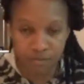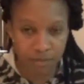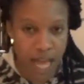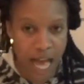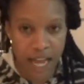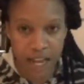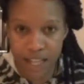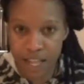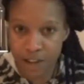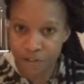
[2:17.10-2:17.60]

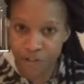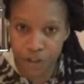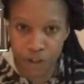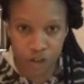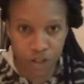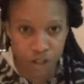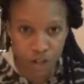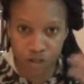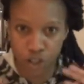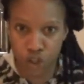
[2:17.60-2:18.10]
out of that
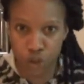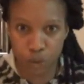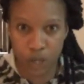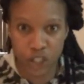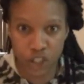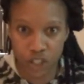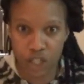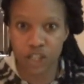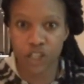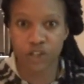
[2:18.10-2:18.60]
field goal
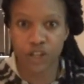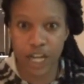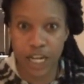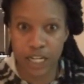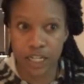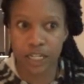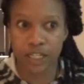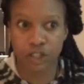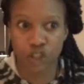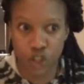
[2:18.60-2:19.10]
situation at their end,
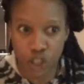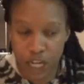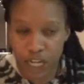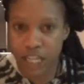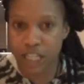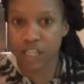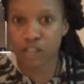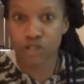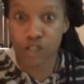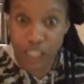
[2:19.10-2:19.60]
trying
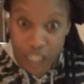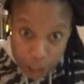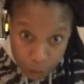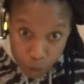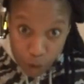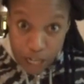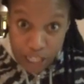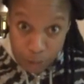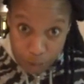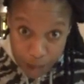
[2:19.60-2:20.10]
to get those 6
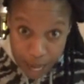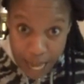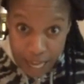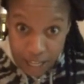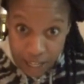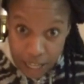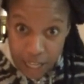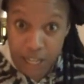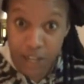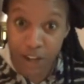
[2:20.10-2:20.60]
points
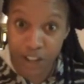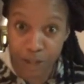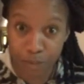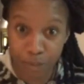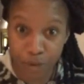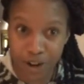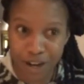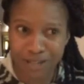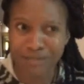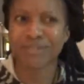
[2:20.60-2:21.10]
back on the
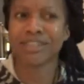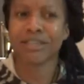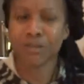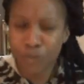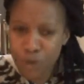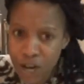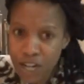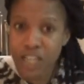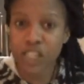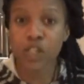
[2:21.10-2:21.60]
board. And they're
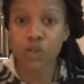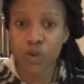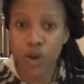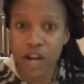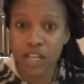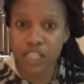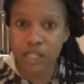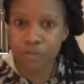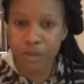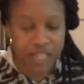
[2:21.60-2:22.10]
working
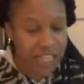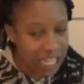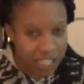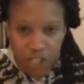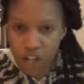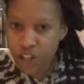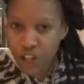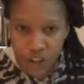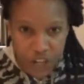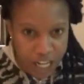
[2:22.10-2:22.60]
towards it, but that's
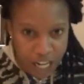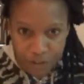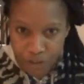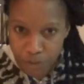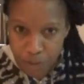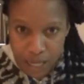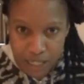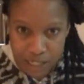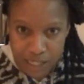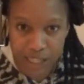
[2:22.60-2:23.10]
all they're gonna get
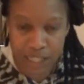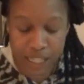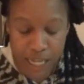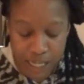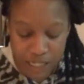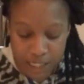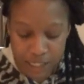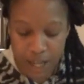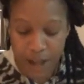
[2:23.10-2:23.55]
from us, is 6.